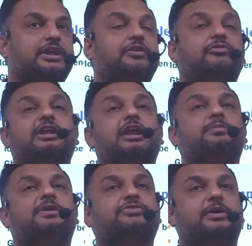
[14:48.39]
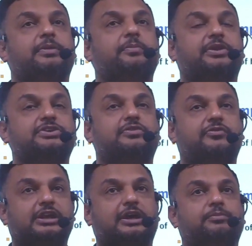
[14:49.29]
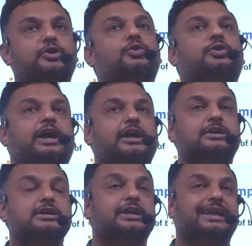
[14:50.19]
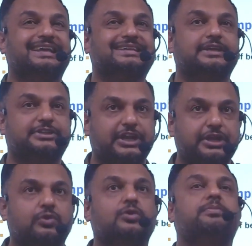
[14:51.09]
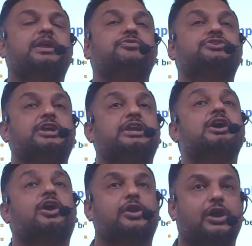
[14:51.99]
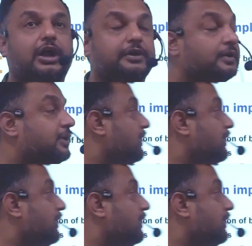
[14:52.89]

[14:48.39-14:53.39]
With the help of thumb impression, we will come to know that he is a genuine beneficiary or not.